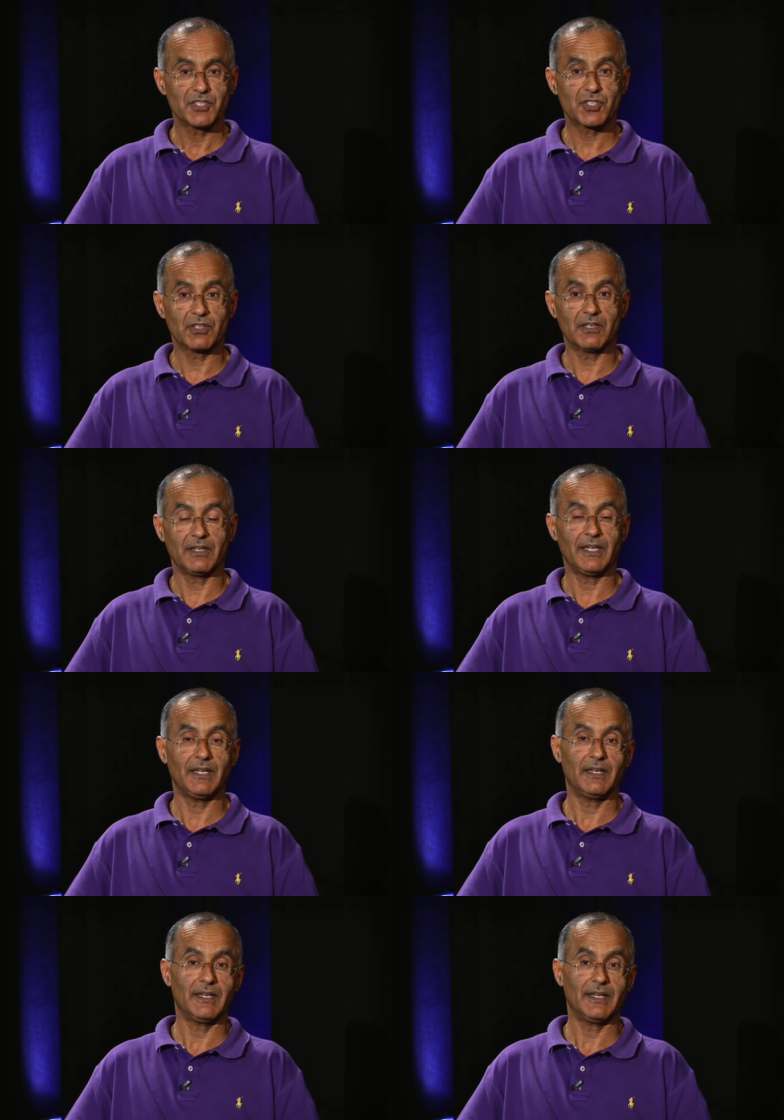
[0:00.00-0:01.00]

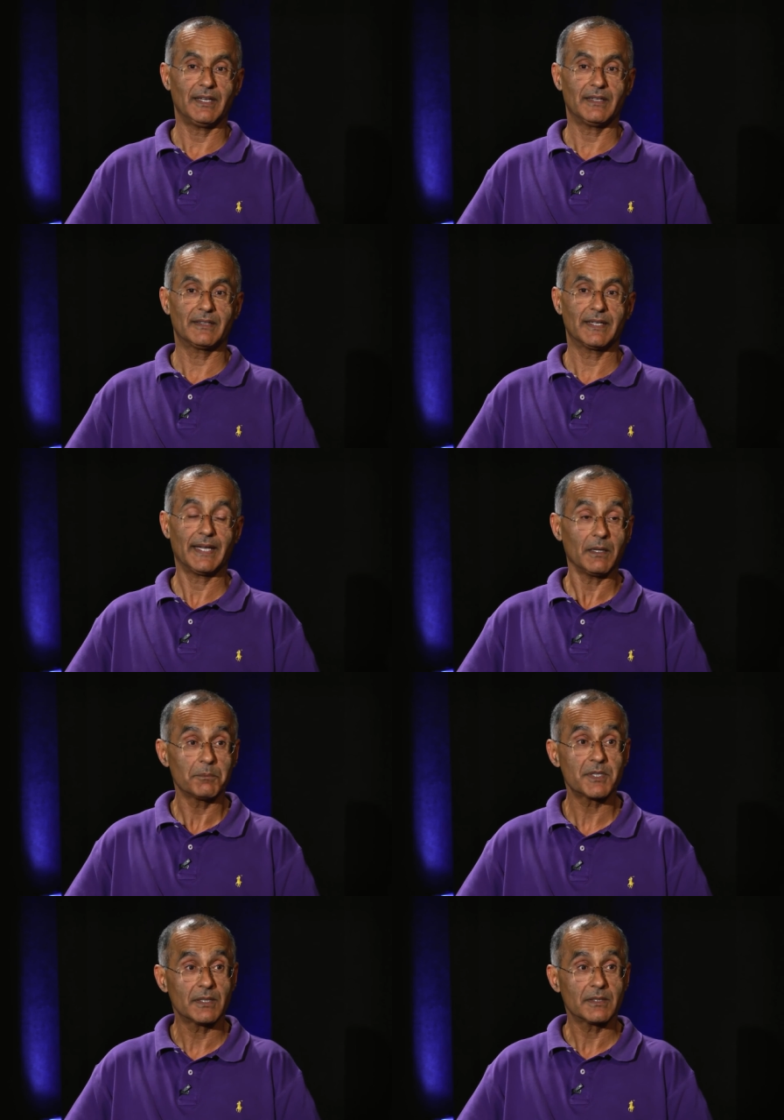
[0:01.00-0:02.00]
certainly it
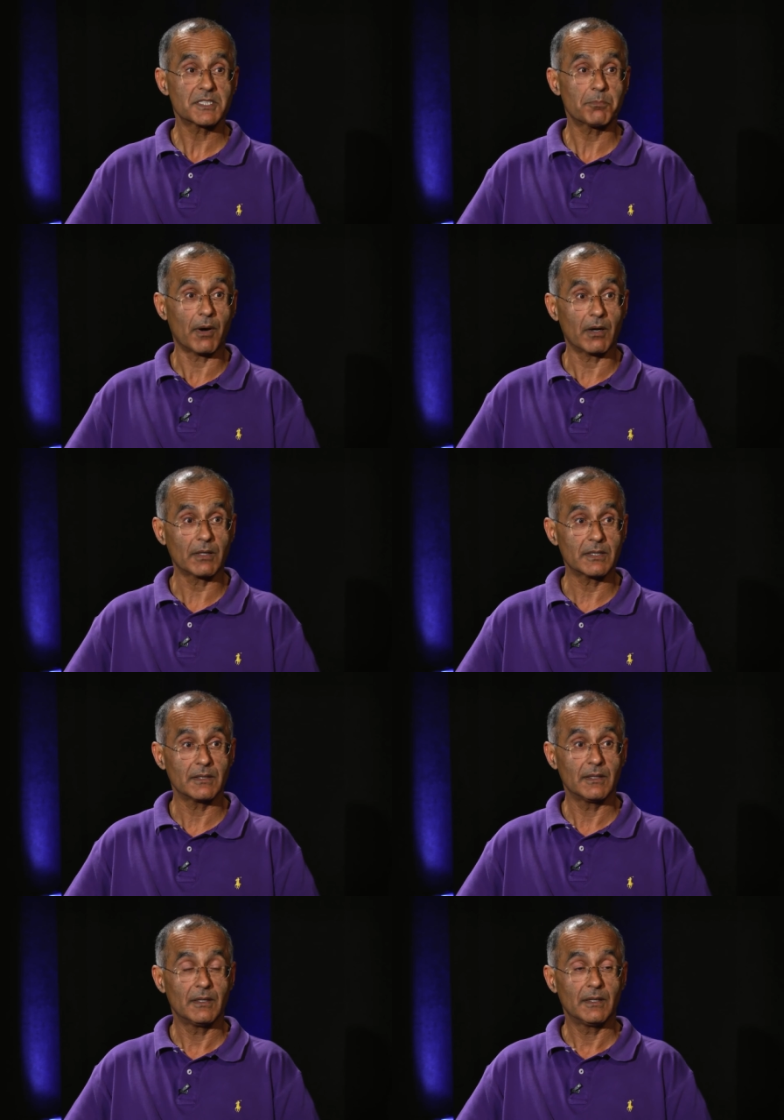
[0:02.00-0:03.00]
helped,
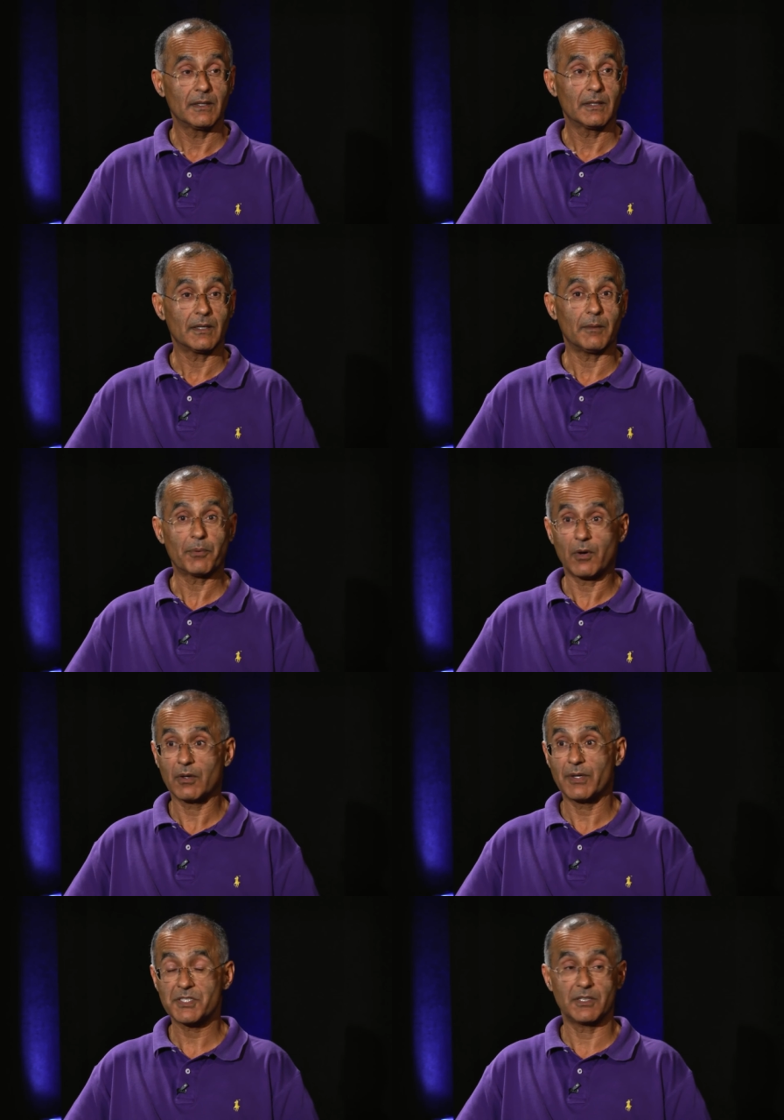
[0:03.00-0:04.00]
sparked uh,
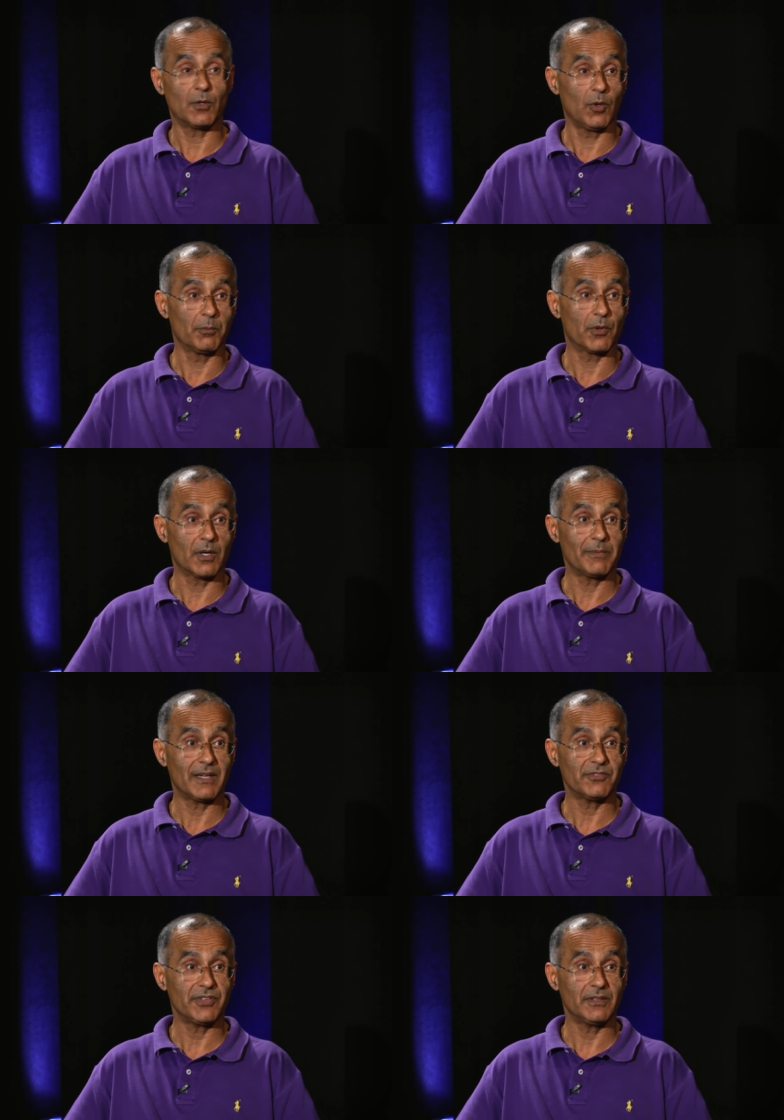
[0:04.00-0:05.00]
progress in the whole
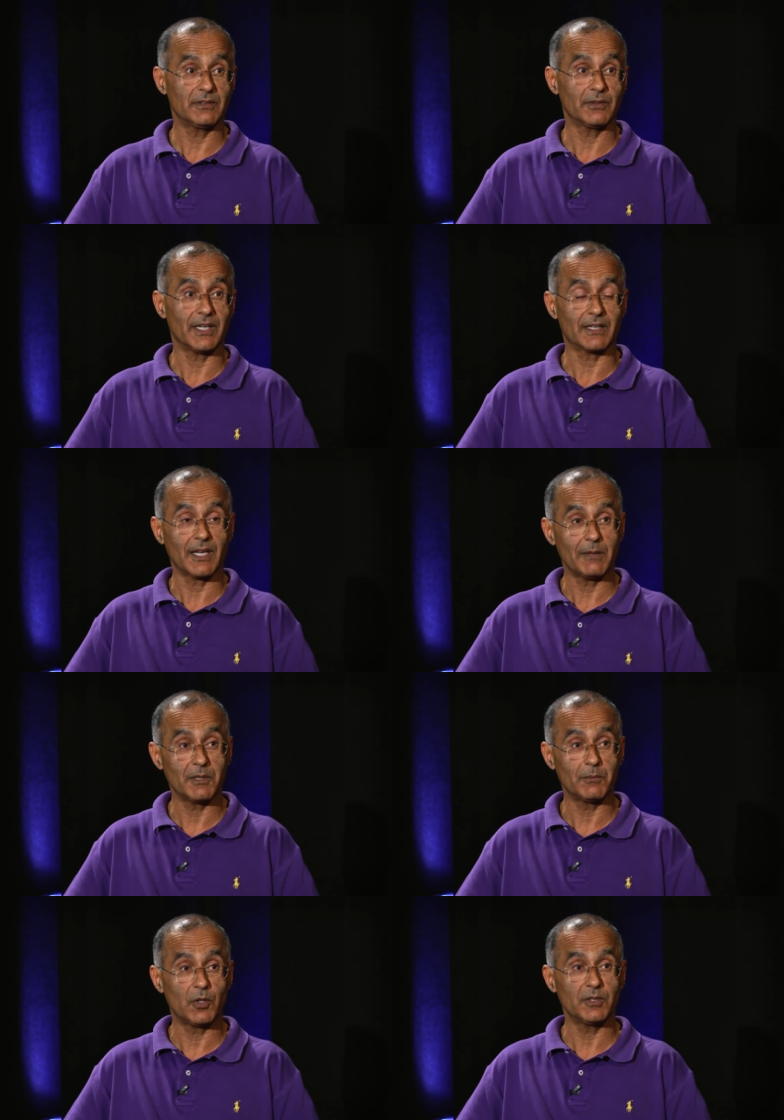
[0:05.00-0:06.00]
broadband field. We had
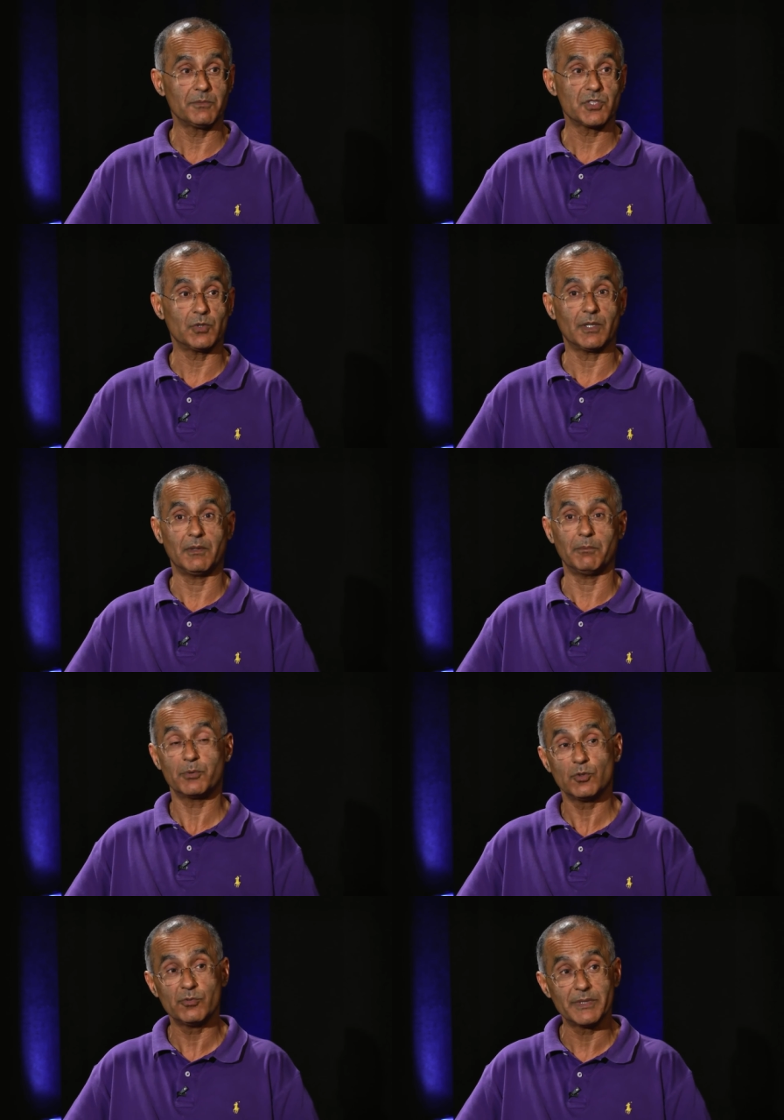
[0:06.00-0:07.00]
cable modems, you had
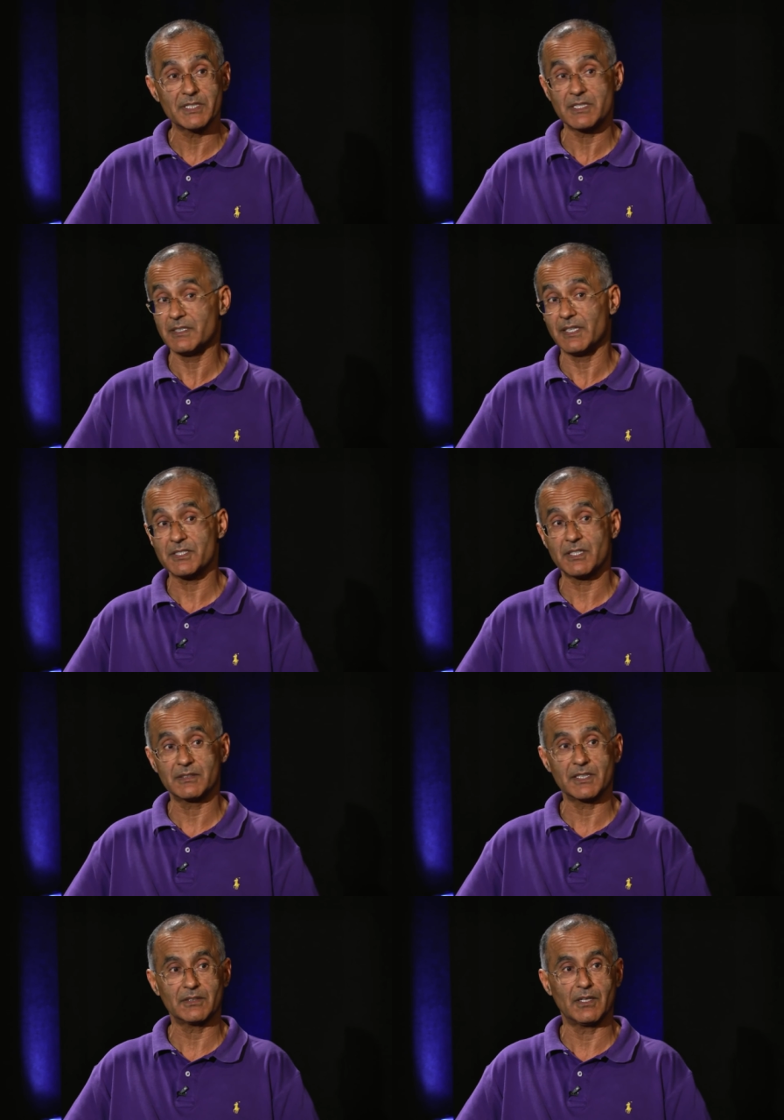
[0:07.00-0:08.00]
improvements in
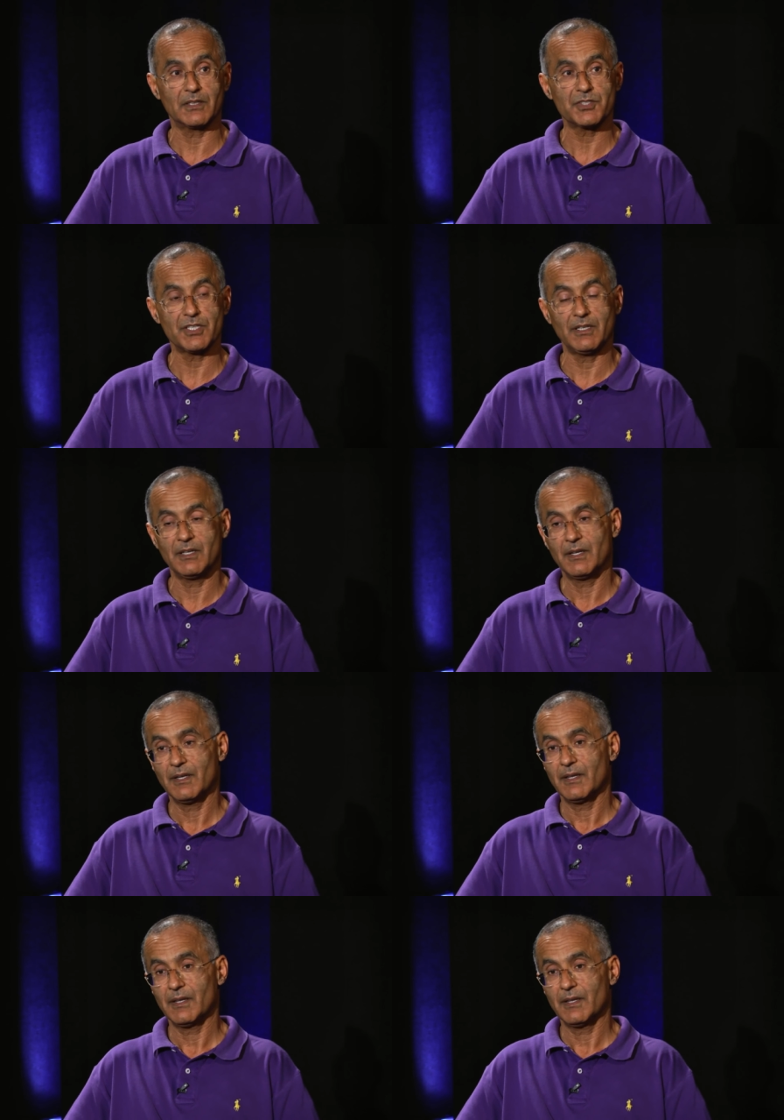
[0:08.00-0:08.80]
DSL technology,